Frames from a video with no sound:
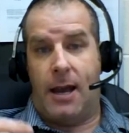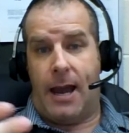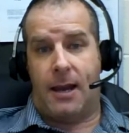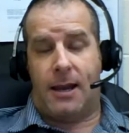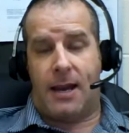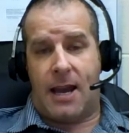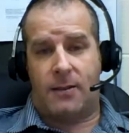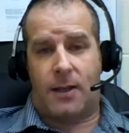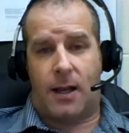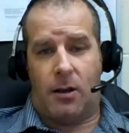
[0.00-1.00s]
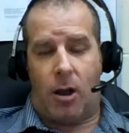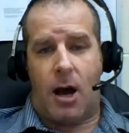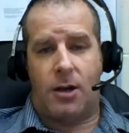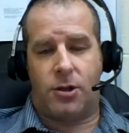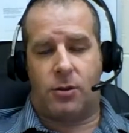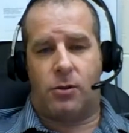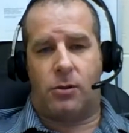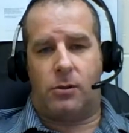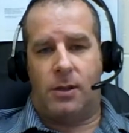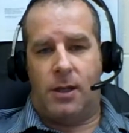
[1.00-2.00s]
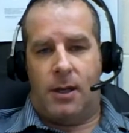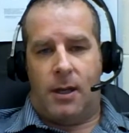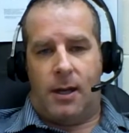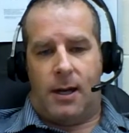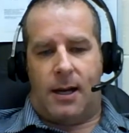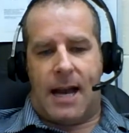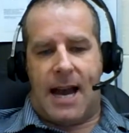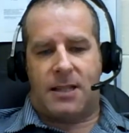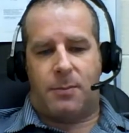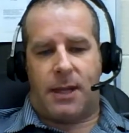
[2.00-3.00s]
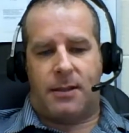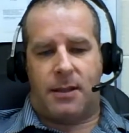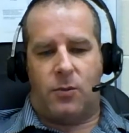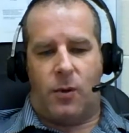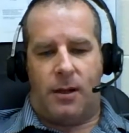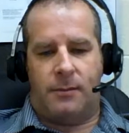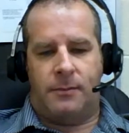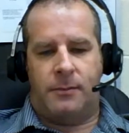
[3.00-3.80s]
and can have psychological aspects as well.